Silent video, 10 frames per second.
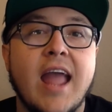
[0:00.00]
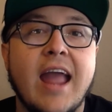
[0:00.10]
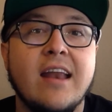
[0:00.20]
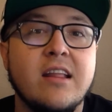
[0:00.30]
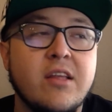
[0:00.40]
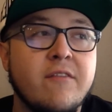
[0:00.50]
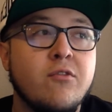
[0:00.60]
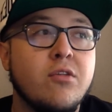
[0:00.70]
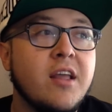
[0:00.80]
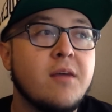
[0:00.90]
And if
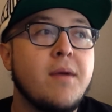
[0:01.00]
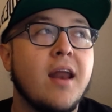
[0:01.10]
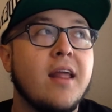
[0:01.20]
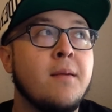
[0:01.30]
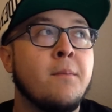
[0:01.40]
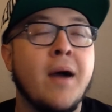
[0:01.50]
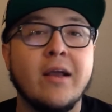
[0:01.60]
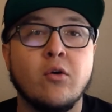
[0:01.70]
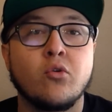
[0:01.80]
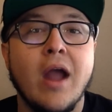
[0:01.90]
you think about it,
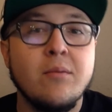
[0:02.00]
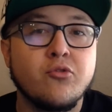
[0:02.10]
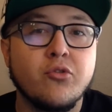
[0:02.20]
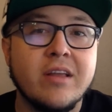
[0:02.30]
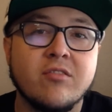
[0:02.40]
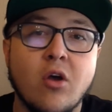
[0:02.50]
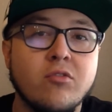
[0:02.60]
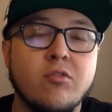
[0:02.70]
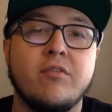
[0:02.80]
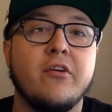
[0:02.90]
Michael Crabtree is
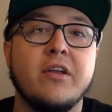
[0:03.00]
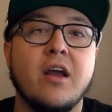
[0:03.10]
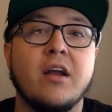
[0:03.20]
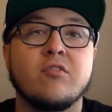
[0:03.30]
also very young.